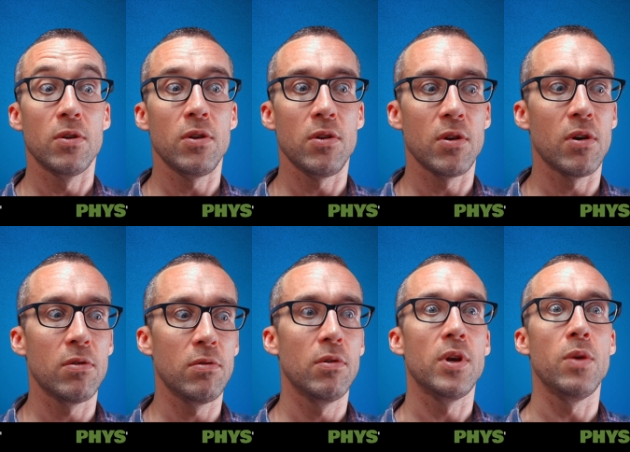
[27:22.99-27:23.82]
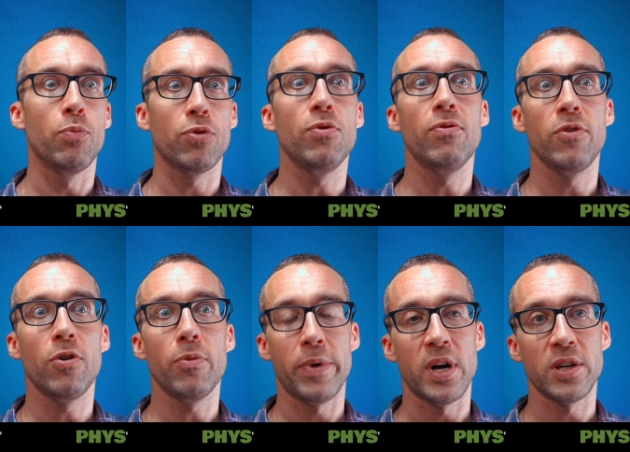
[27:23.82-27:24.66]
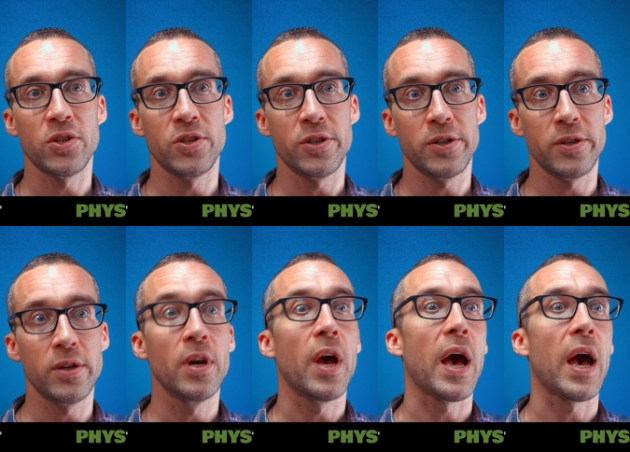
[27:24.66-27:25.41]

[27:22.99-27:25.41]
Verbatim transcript: you know, improve your posture